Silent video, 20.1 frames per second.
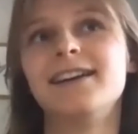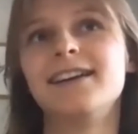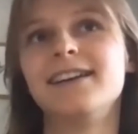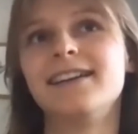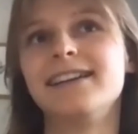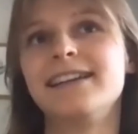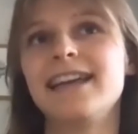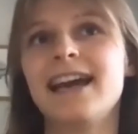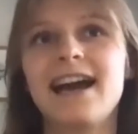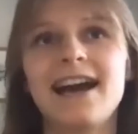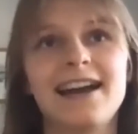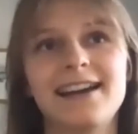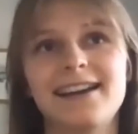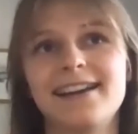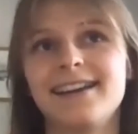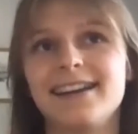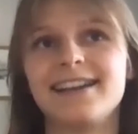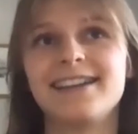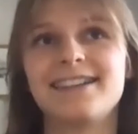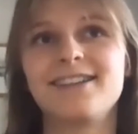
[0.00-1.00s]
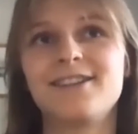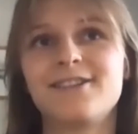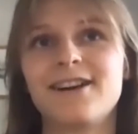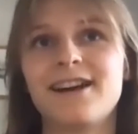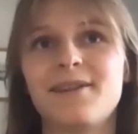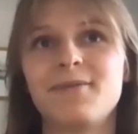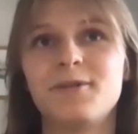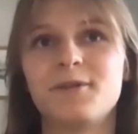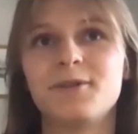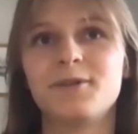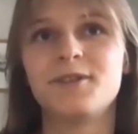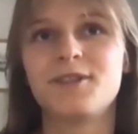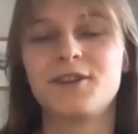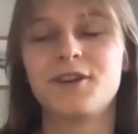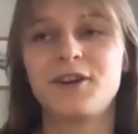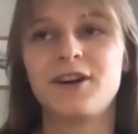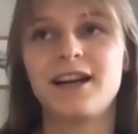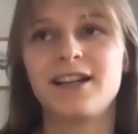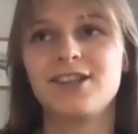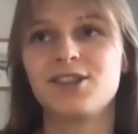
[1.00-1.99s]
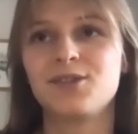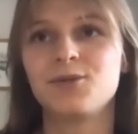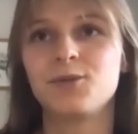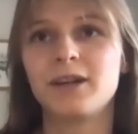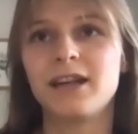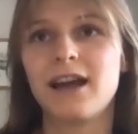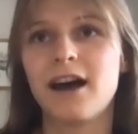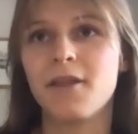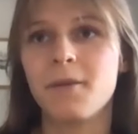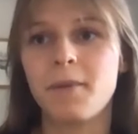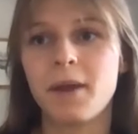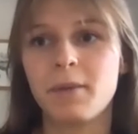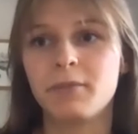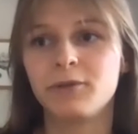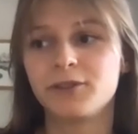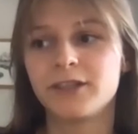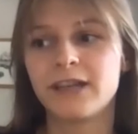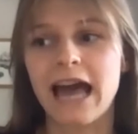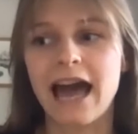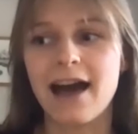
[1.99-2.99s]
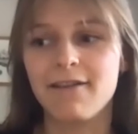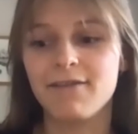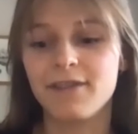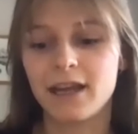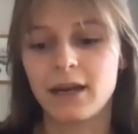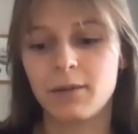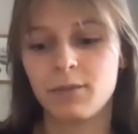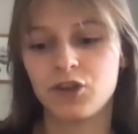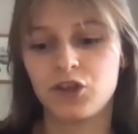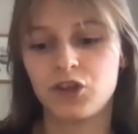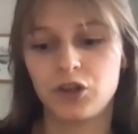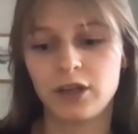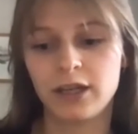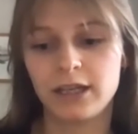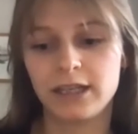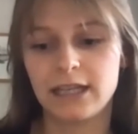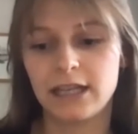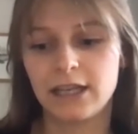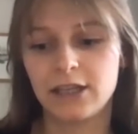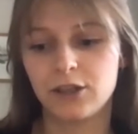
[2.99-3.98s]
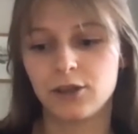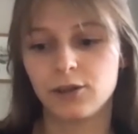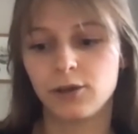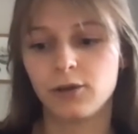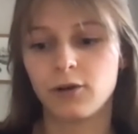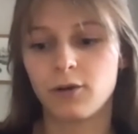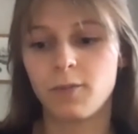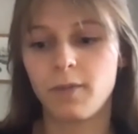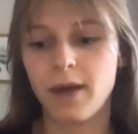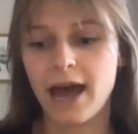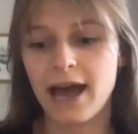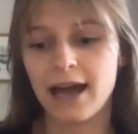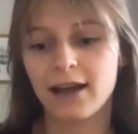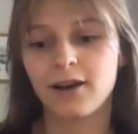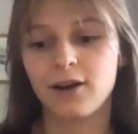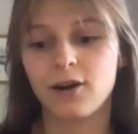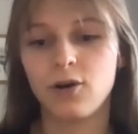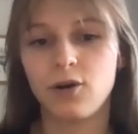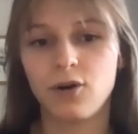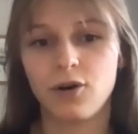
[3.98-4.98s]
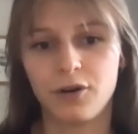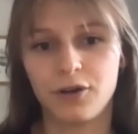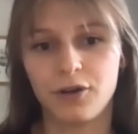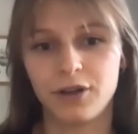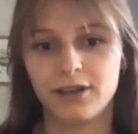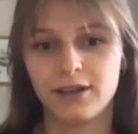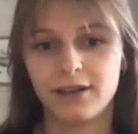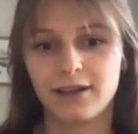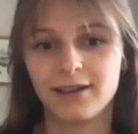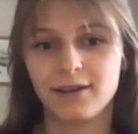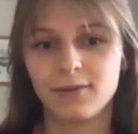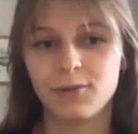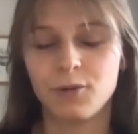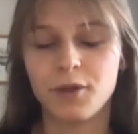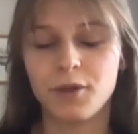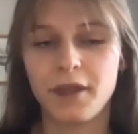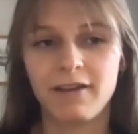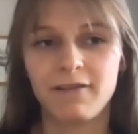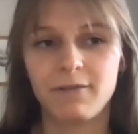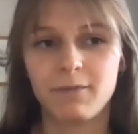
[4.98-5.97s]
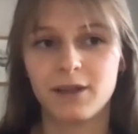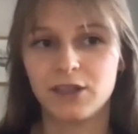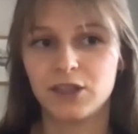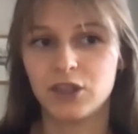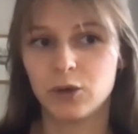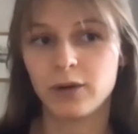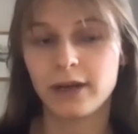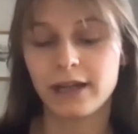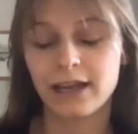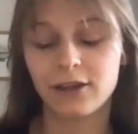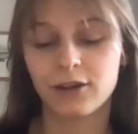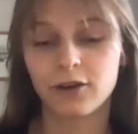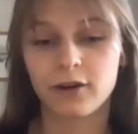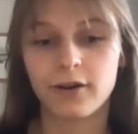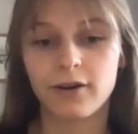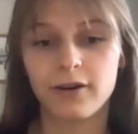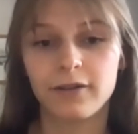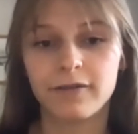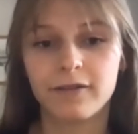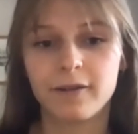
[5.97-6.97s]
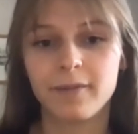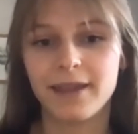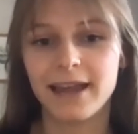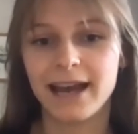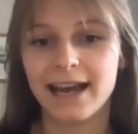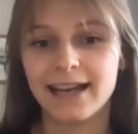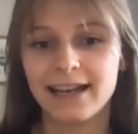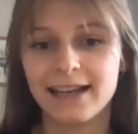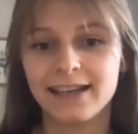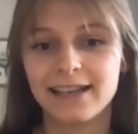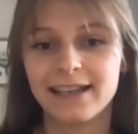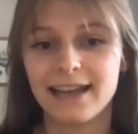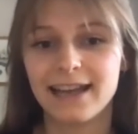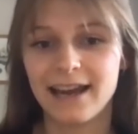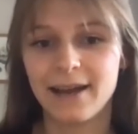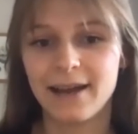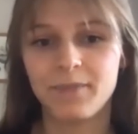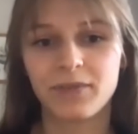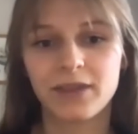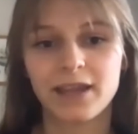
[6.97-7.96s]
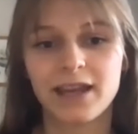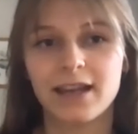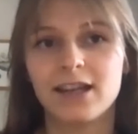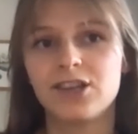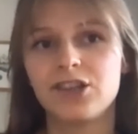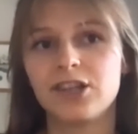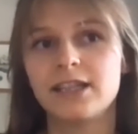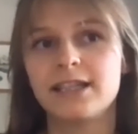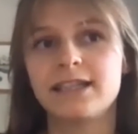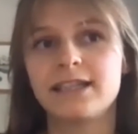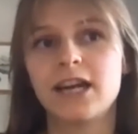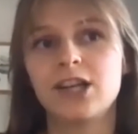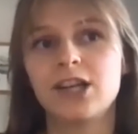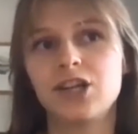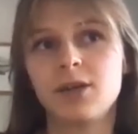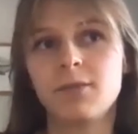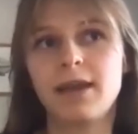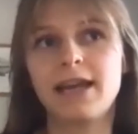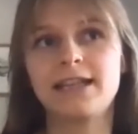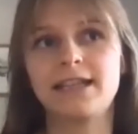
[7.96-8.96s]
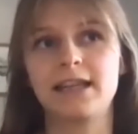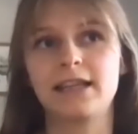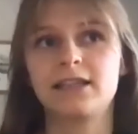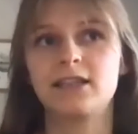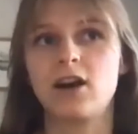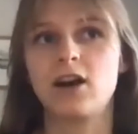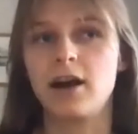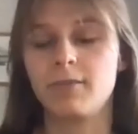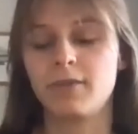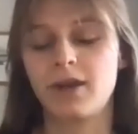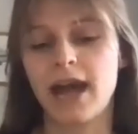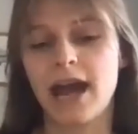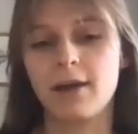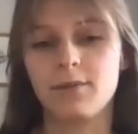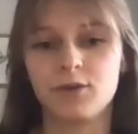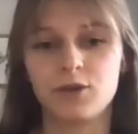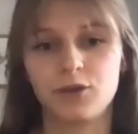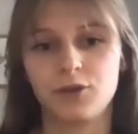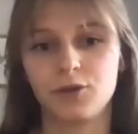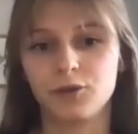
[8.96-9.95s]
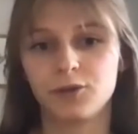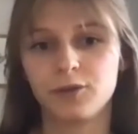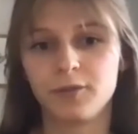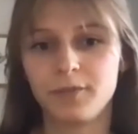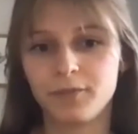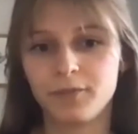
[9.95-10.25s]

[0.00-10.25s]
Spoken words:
yeah, it's incredible. So I just want other people to have that opportunity to look back on what they've been doing and grow from that. Yeah. And it's just such an amazing time capsule